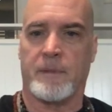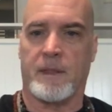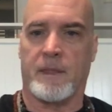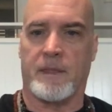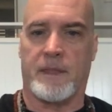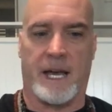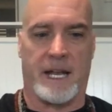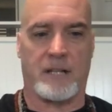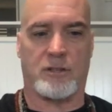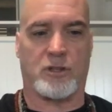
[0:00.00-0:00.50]

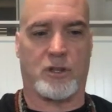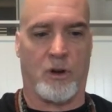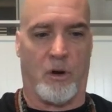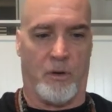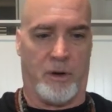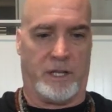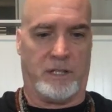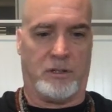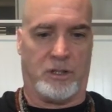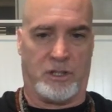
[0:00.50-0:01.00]
that it's
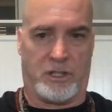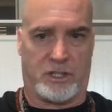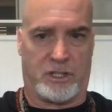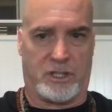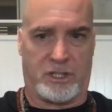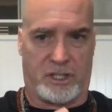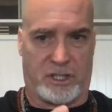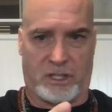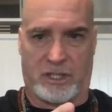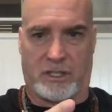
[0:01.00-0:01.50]
going to
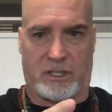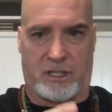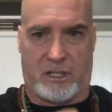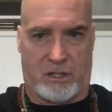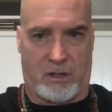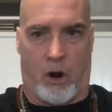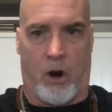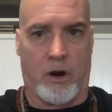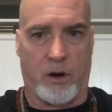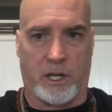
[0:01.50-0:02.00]

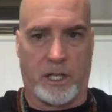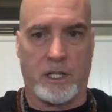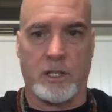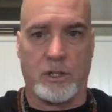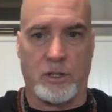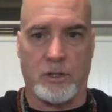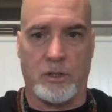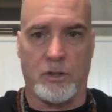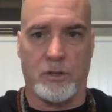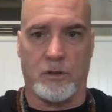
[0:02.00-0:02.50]
target
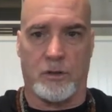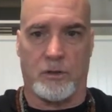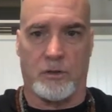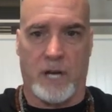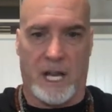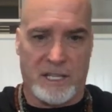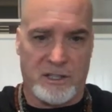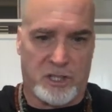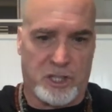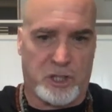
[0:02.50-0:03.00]
you
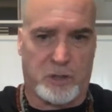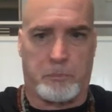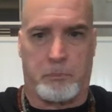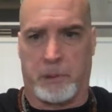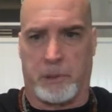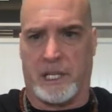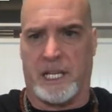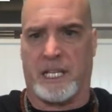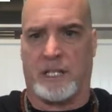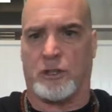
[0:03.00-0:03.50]
and
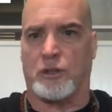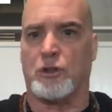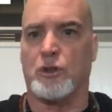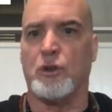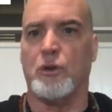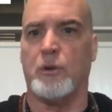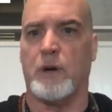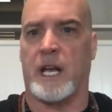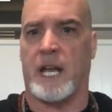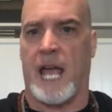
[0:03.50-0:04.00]
split
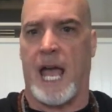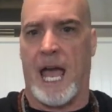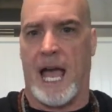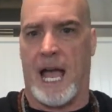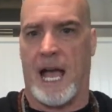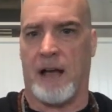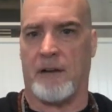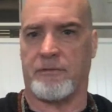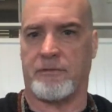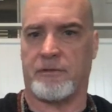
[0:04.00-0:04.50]
you in
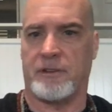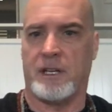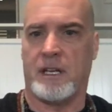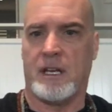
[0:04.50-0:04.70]
half